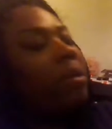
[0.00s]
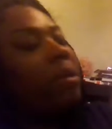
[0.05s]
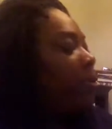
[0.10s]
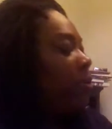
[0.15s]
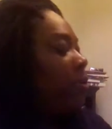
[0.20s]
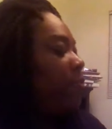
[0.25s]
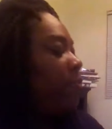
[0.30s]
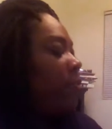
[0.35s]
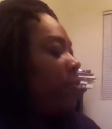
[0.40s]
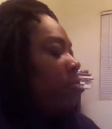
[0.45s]

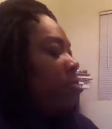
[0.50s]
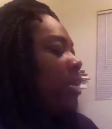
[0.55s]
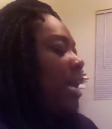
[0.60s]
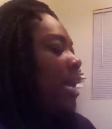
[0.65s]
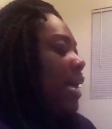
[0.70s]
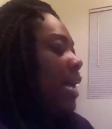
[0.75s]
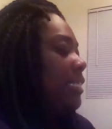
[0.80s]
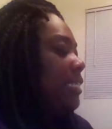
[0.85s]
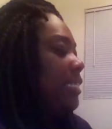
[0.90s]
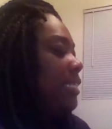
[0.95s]
from
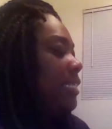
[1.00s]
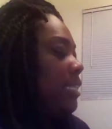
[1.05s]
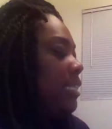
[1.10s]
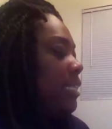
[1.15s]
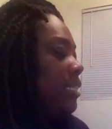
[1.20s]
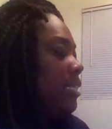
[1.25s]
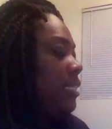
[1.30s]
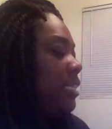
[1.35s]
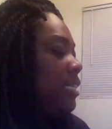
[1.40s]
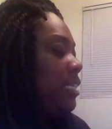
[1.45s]
class that the
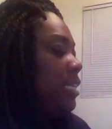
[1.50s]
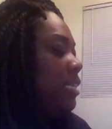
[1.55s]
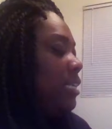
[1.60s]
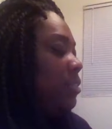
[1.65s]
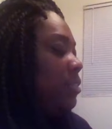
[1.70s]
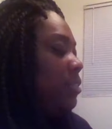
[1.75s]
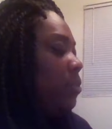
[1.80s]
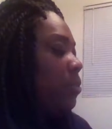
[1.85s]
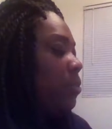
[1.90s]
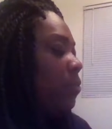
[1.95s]
Z score
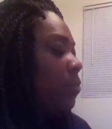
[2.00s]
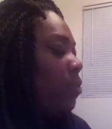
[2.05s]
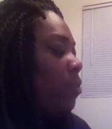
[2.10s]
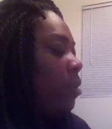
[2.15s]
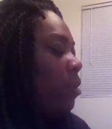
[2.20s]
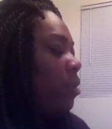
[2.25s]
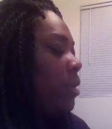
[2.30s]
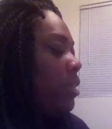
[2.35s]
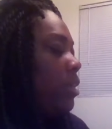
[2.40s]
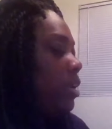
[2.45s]

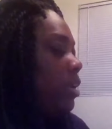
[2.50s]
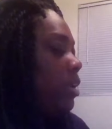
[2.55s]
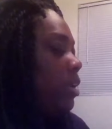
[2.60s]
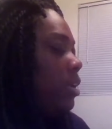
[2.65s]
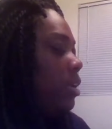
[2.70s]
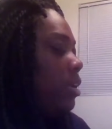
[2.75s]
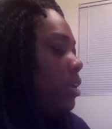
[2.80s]
formula